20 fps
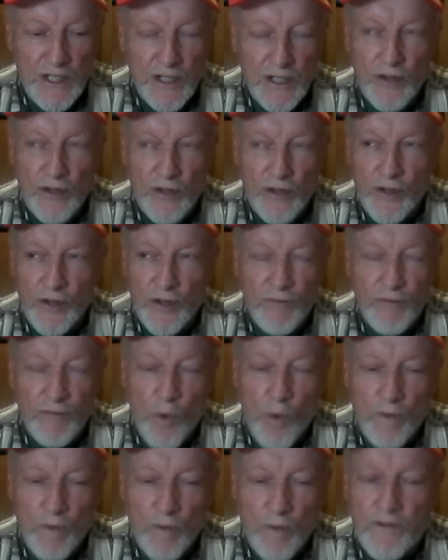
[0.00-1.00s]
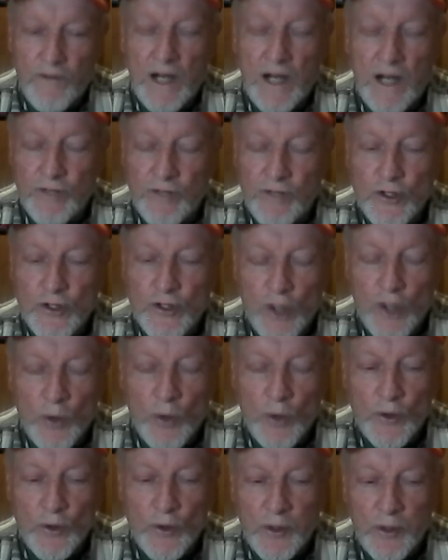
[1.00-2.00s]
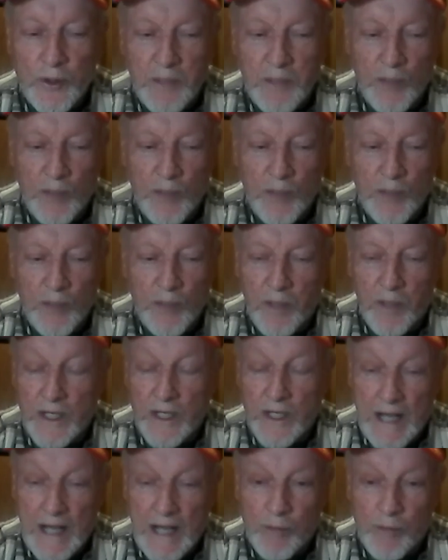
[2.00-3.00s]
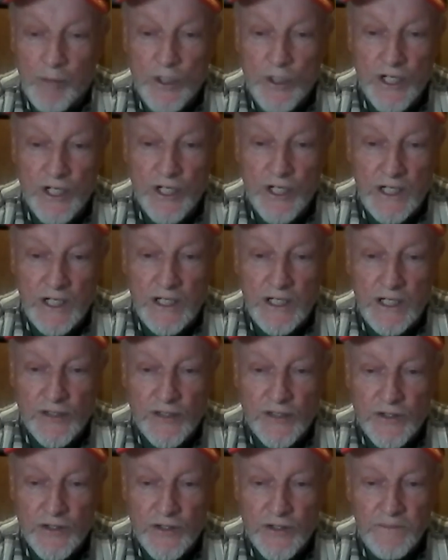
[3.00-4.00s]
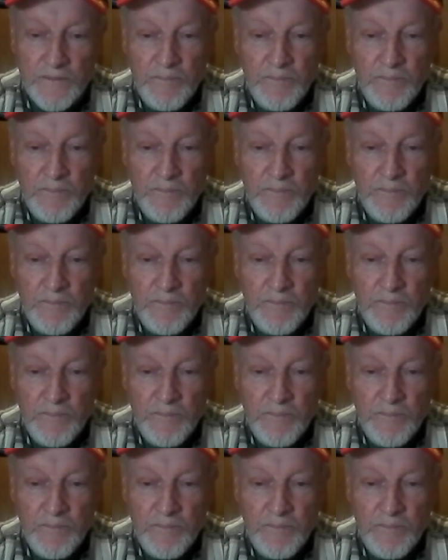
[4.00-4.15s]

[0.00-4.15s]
They're, they're four and five years older than me, and we were playing Cowboys and Indians.